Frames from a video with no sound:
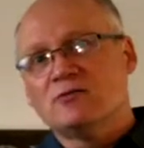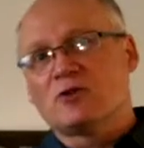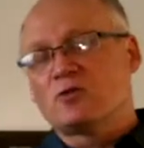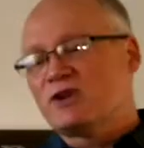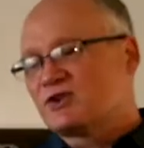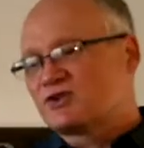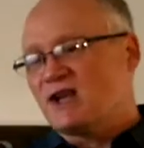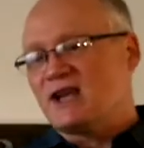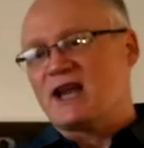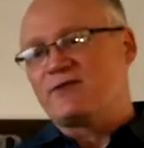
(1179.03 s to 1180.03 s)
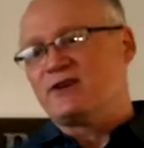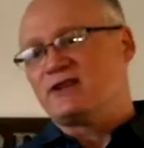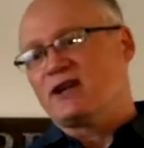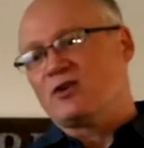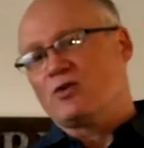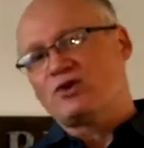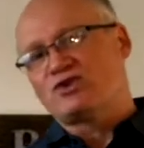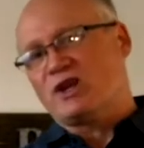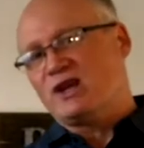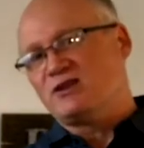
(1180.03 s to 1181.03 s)
And we say every day, Lord,
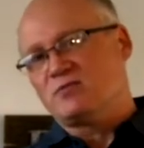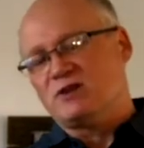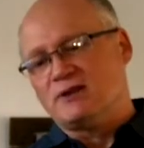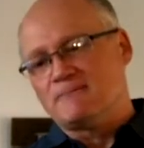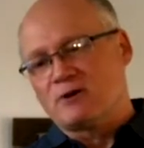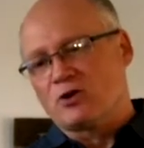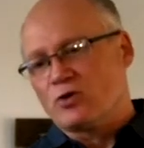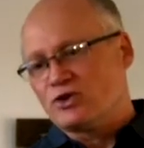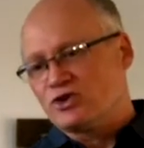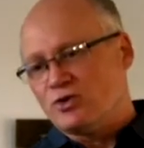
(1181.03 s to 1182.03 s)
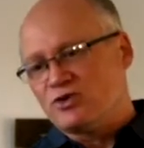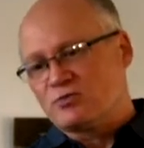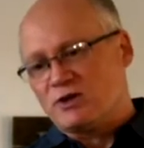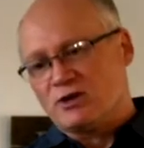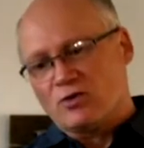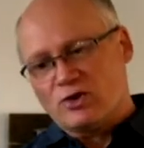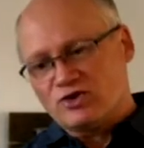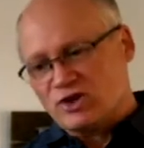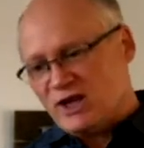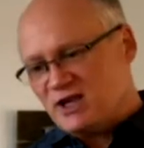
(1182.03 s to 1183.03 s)
change me. Lord, use me. Lord,
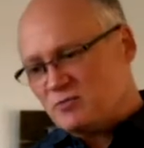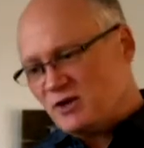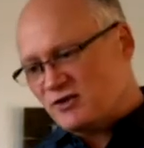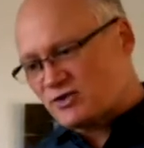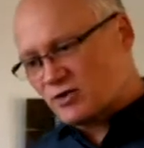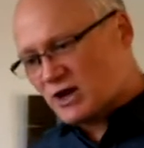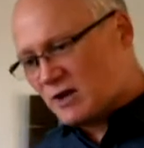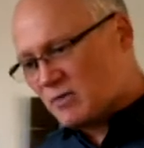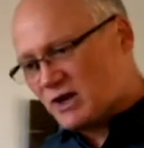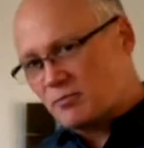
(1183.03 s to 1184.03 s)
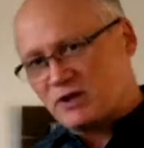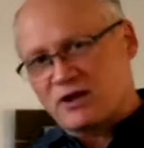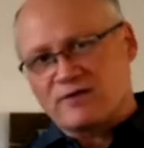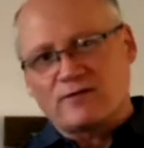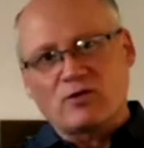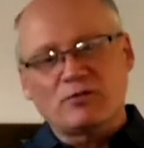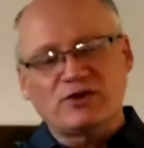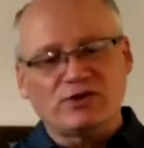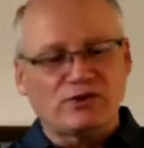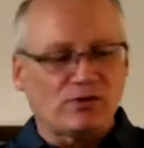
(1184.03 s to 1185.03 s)
change me so that I might be conformed
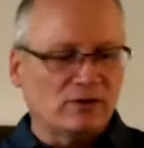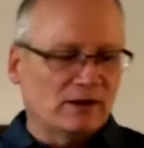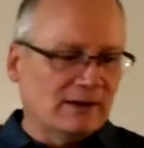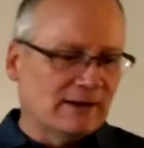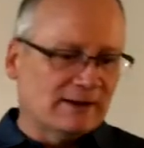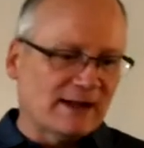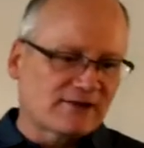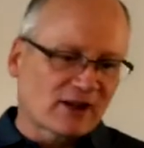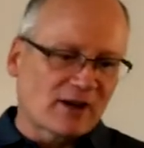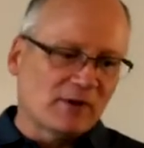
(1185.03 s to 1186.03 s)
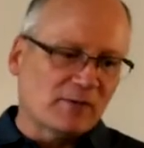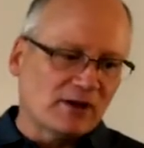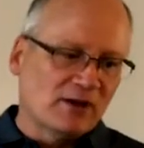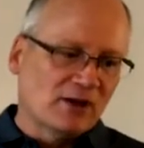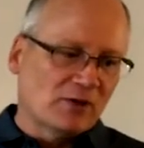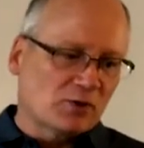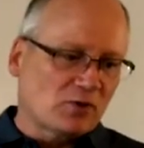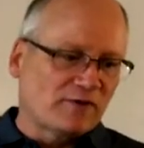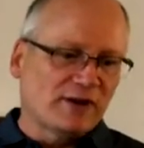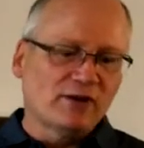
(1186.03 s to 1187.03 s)
to you. That's the commitment. What's
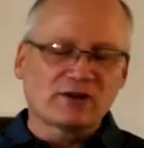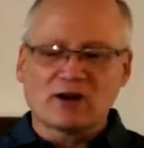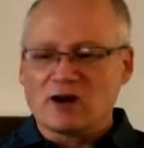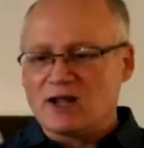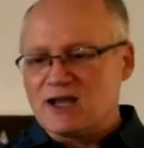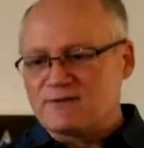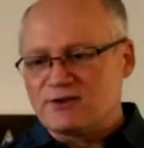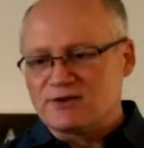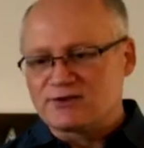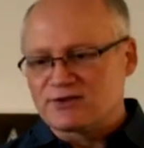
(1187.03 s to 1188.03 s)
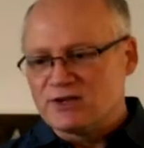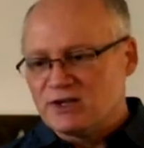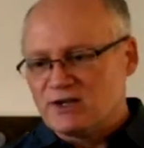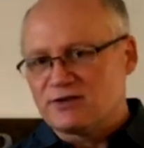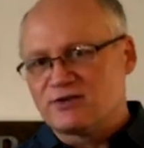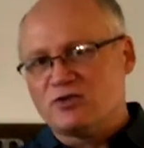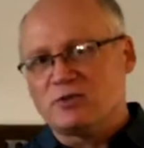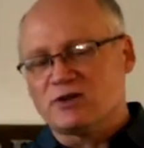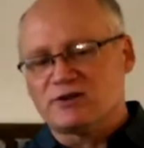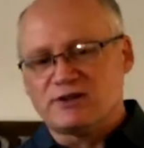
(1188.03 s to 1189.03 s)
revealed in our life is is
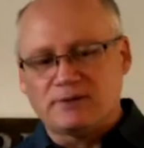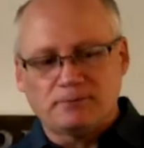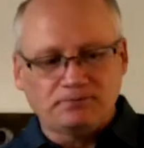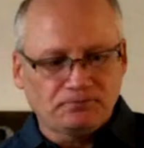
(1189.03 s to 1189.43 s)
humility.